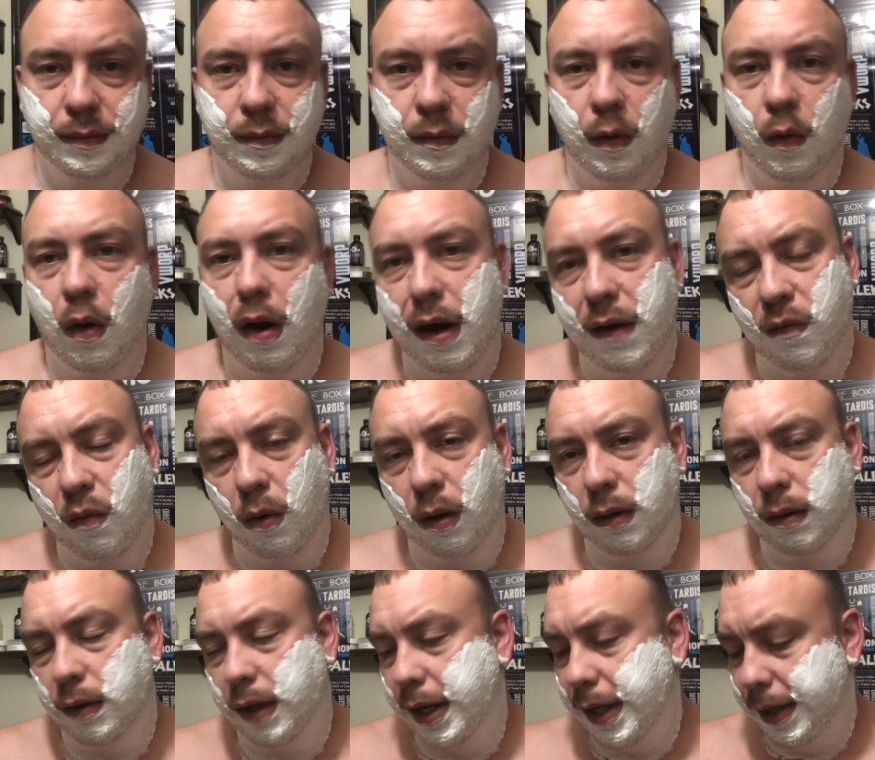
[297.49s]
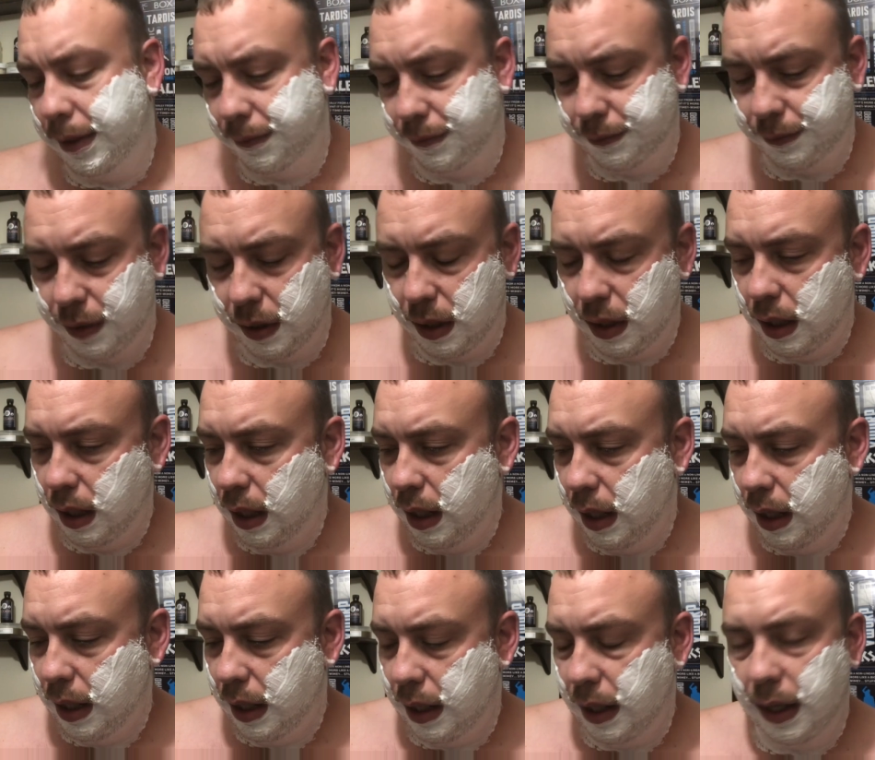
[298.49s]
My wife worked late,
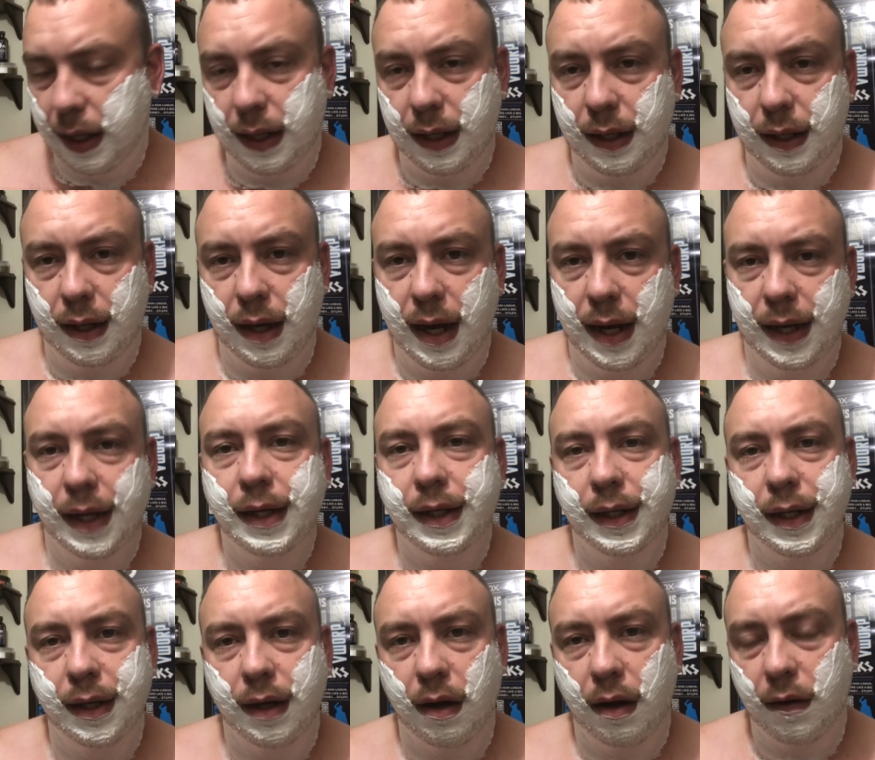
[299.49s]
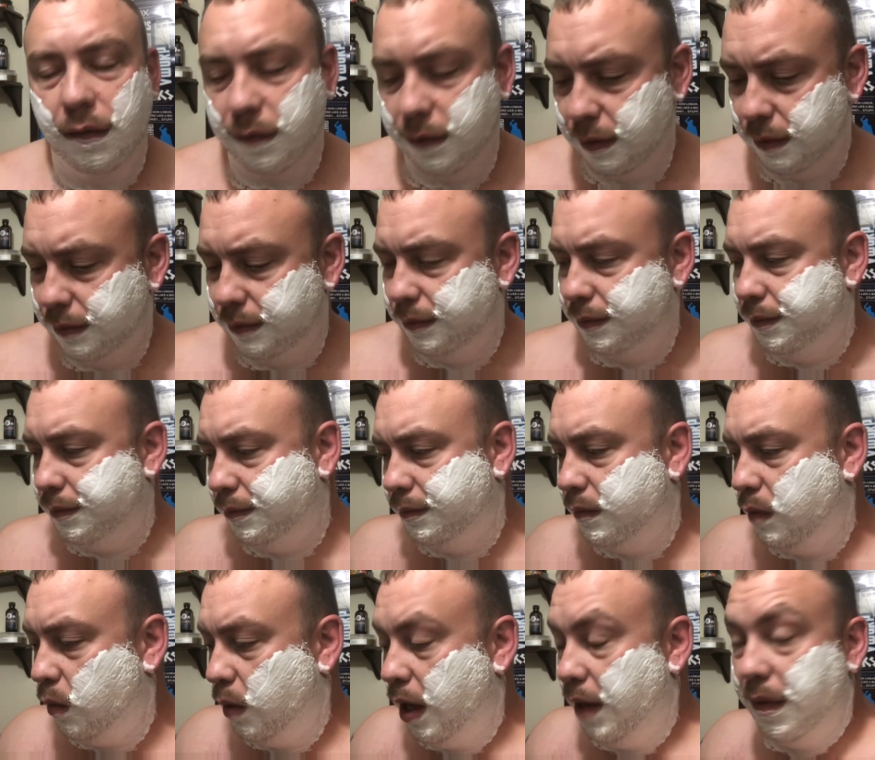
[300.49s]
and I didn't get off
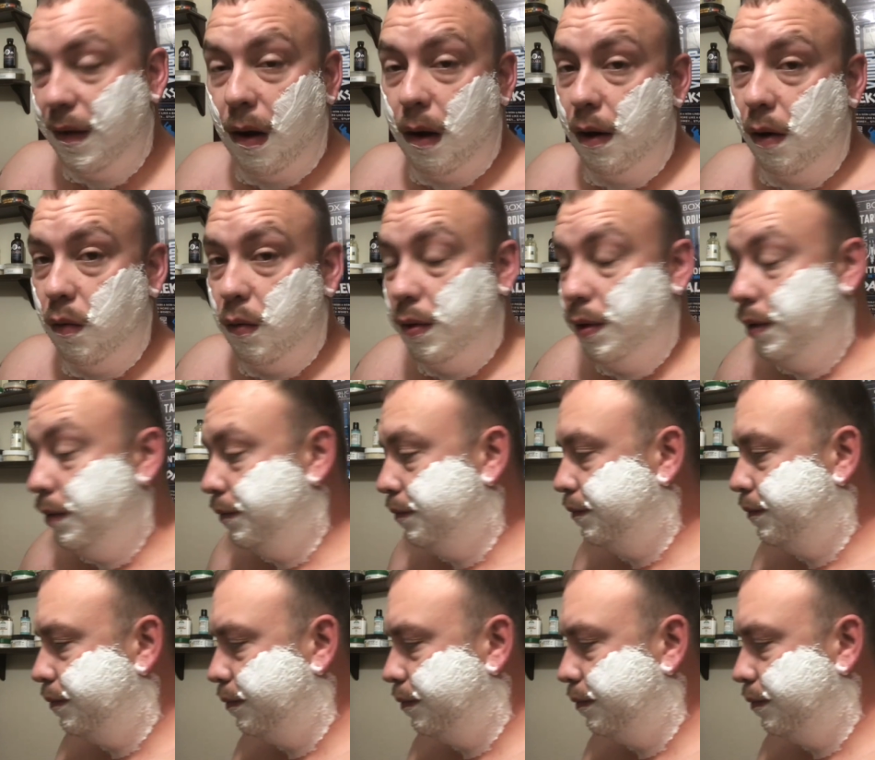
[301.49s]
when I thought I would.